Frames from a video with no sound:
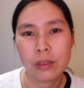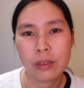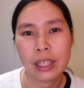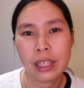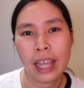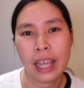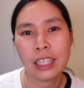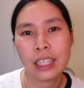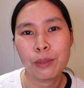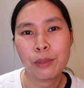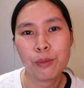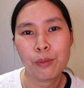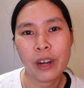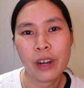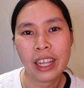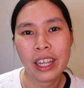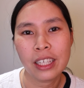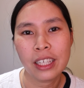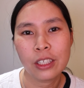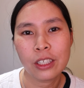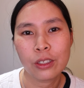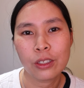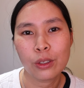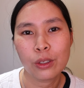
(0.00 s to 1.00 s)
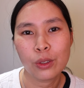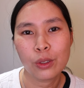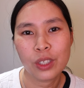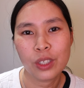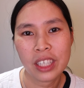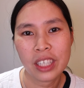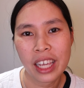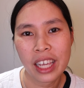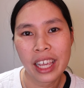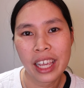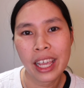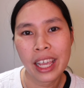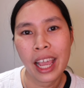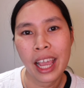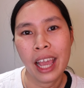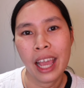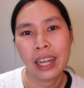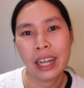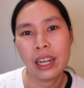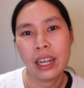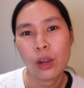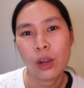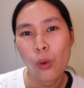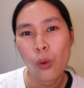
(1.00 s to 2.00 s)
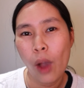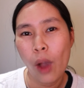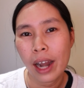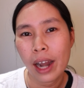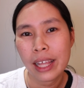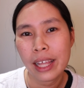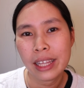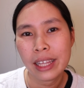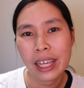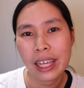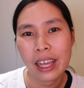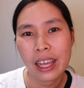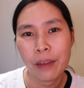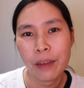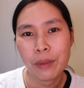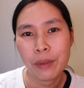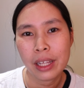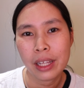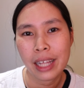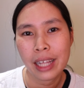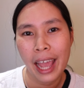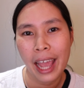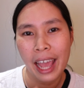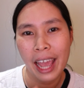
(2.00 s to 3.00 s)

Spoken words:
test print to see the quality of it